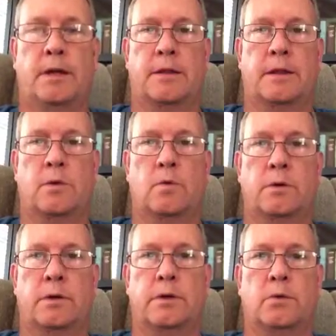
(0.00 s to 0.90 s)
I think
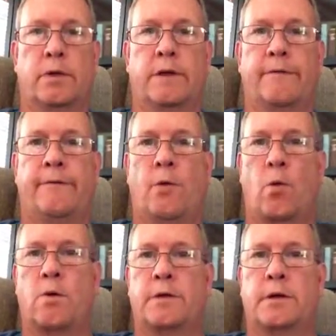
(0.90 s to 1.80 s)
we're into week
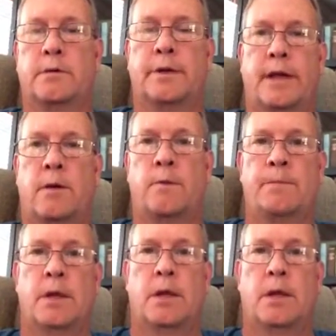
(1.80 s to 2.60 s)
4 there now.